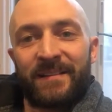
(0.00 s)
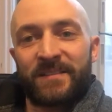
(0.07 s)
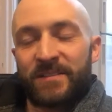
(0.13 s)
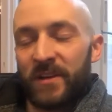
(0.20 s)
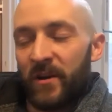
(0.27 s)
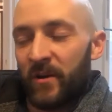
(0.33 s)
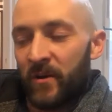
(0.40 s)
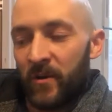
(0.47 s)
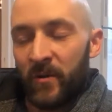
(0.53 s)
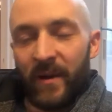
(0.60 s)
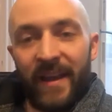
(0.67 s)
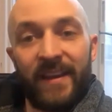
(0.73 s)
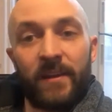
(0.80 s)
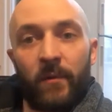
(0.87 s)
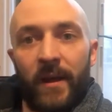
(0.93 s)
So
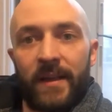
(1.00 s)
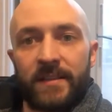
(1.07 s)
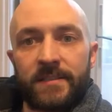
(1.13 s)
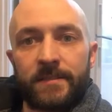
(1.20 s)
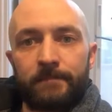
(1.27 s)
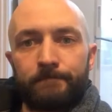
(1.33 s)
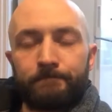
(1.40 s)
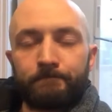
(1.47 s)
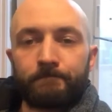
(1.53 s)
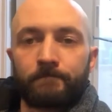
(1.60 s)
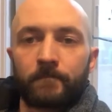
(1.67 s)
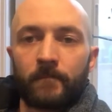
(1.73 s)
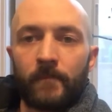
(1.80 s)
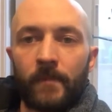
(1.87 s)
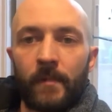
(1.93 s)
anyways,
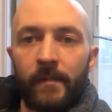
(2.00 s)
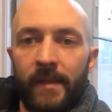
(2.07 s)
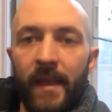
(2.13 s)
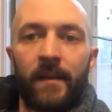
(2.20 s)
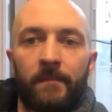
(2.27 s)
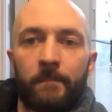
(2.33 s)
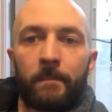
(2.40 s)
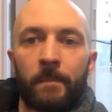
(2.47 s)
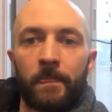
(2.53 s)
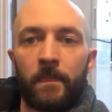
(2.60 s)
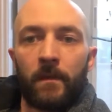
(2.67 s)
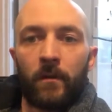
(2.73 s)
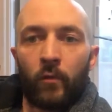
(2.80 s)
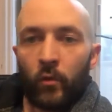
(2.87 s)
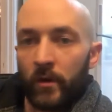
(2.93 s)
yeah,
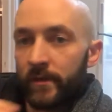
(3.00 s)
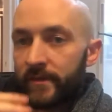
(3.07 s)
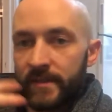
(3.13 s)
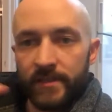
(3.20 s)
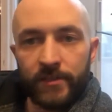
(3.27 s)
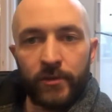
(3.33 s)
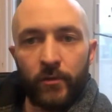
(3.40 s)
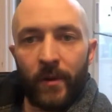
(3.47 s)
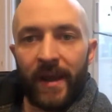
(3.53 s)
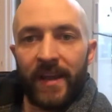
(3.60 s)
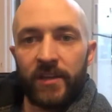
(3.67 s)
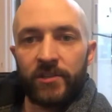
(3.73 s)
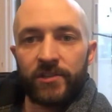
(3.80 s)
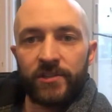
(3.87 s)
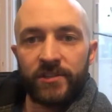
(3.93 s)
we're in this new
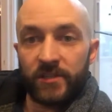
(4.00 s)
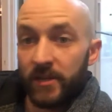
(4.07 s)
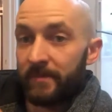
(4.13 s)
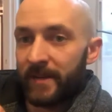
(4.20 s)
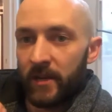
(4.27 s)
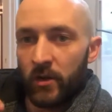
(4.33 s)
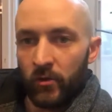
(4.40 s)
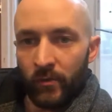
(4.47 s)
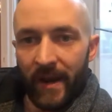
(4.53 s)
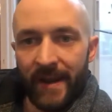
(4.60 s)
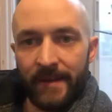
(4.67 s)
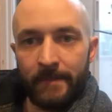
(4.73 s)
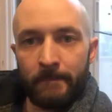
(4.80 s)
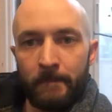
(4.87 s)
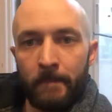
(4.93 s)
age. It's going to be
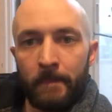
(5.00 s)
great.